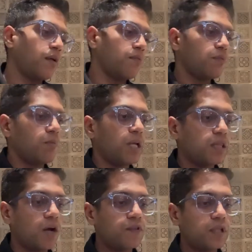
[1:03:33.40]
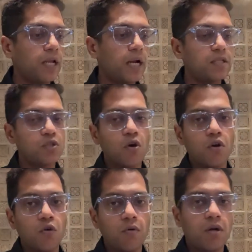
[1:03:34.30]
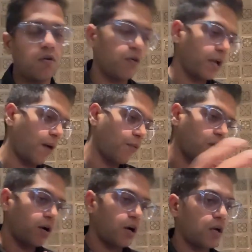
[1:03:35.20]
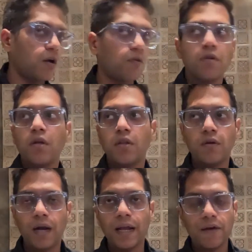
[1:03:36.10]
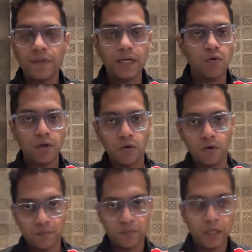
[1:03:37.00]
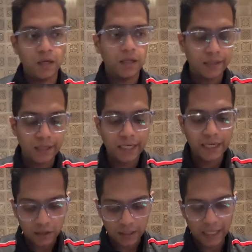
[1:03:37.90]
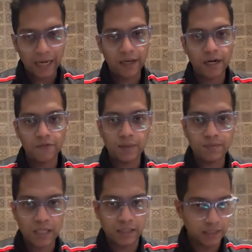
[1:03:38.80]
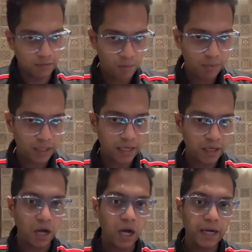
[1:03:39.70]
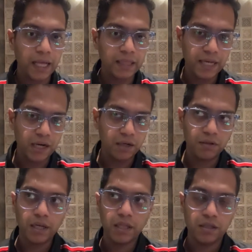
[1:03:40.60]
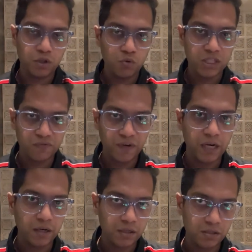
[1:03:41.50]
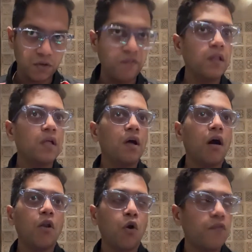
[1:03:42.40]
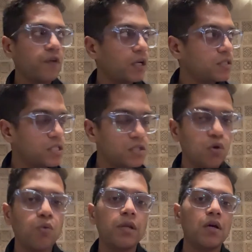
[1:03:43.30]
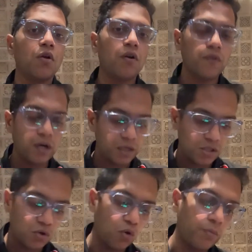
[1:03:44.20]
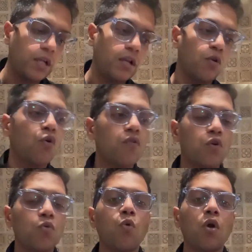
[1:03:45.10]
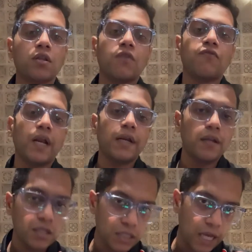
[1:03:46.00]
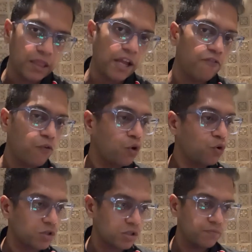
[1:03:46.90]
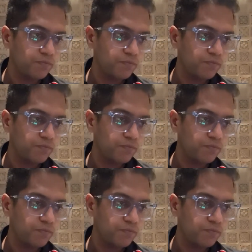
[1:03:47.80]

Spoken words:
The month after that, it's gone lower, okay, I'm going to cut now. You can't have that going on. They need to telegraph themselves. Remember, they are, at the end of the day, the US Federal Reserve. A lot of currencies globally, a lot of countries globally look to what the Fed does and then follows